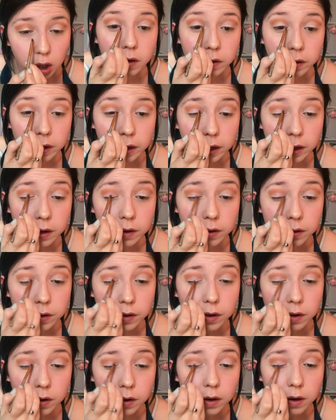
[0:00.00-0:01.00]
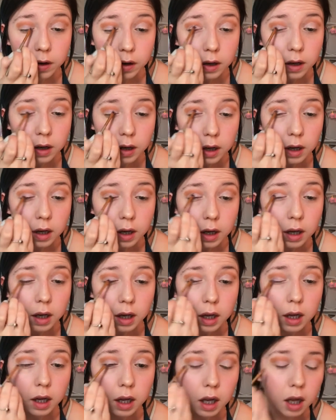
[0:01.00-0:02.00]
Okay, so
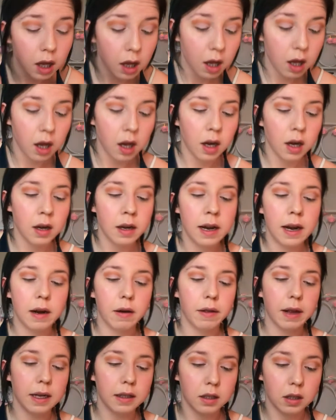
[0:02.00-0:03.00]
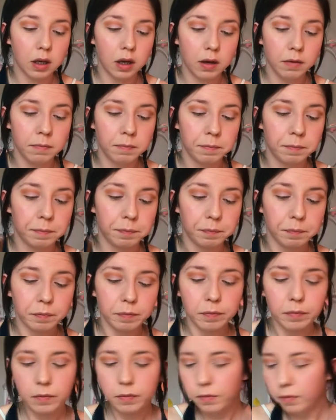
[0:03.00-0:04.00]
now that's on,
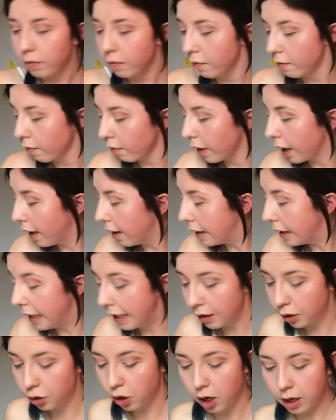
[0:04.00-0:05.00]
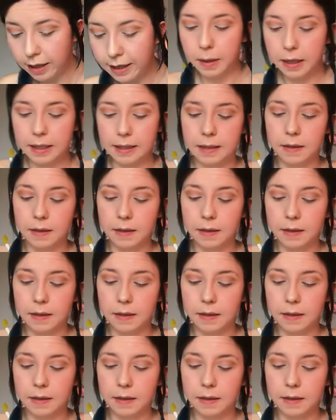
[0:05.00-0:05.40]
let's try with the